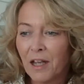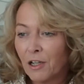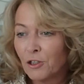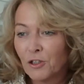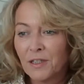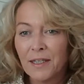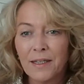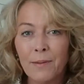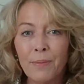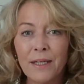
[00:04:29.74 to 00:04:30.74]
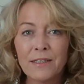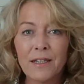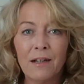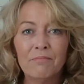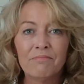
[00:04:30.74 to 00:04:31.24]
I just think they're
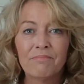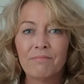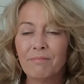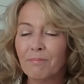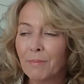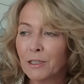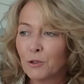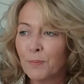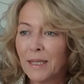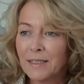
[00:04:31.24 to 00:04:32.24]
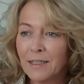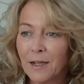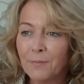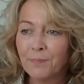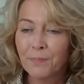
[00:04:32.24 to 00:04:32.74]
better, much
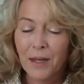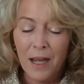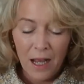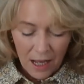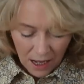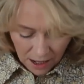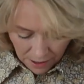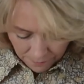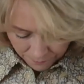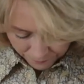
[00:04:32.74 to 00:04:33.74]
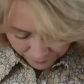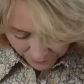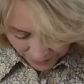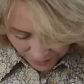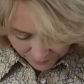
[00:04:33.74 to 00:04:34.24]
better.
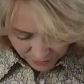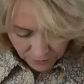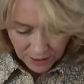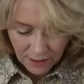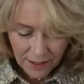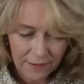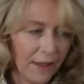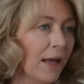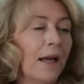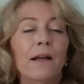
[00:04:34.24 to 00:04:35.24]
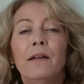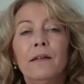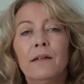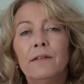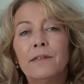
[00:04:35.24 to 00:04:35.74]
So I like that.
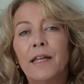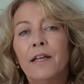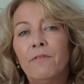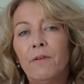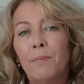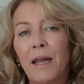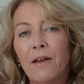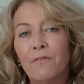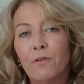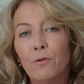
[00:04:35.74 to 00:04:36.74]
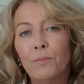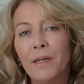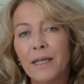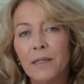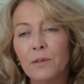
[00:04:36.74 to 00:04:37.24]
Navy platform
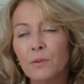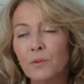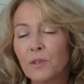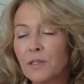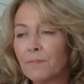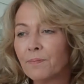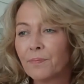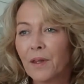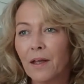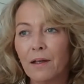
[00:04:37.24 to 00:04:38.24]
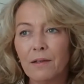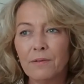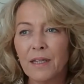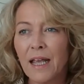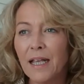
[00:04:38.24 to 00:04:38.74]
heels.
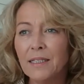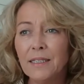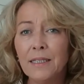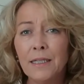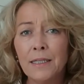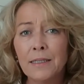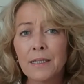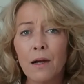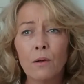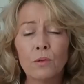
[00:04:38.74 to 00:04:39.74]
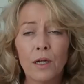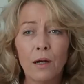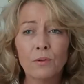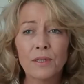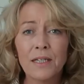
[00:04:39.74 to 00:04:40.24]
They're years old.
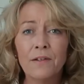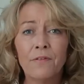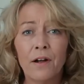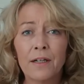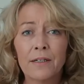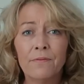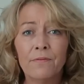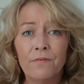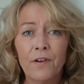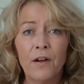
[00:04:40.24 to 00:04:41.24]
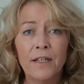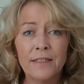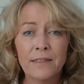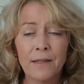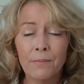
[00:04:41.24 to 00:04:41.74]
I'll see if I can
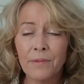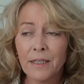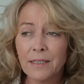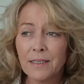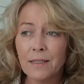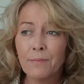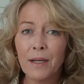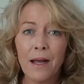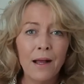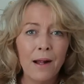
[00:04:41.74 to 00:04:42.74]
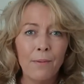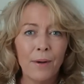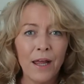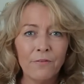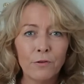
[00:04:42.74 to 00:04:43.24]
find something similar.
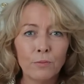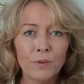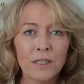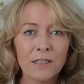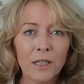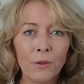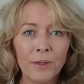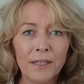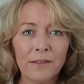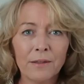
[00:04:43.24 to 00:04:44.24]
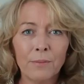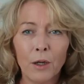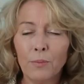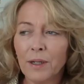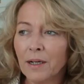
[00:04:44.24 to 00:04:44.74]
Platforms are so in at the
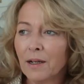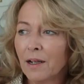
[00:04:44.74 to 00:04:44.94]
moment.